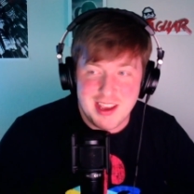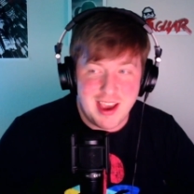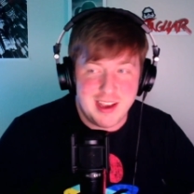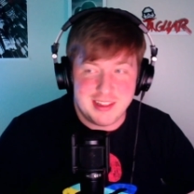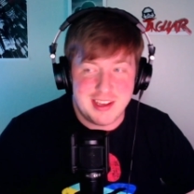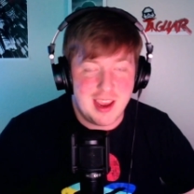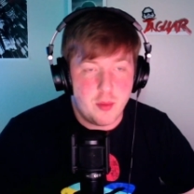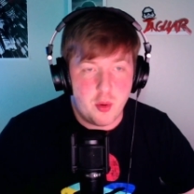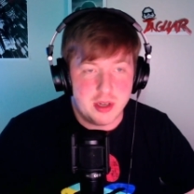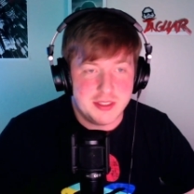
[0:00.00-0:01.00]
at the Game
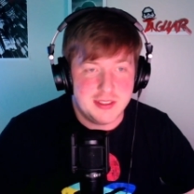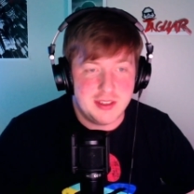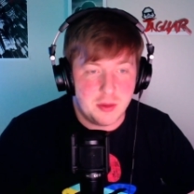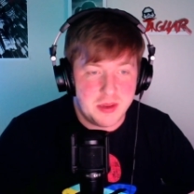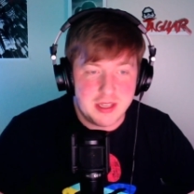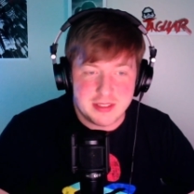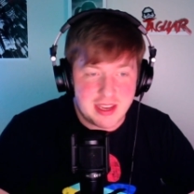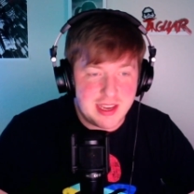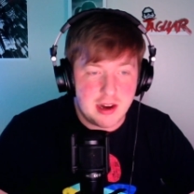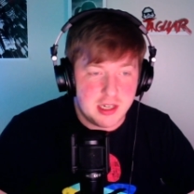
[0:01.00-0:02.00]
Awards this year because I
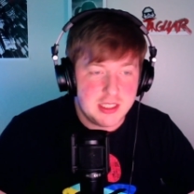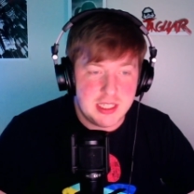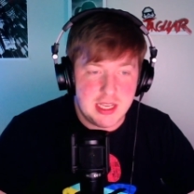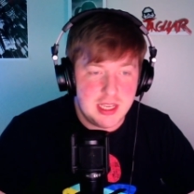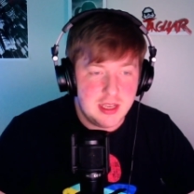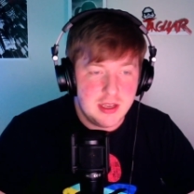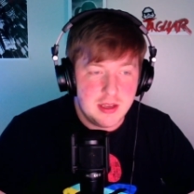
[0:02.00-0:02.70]
guarantee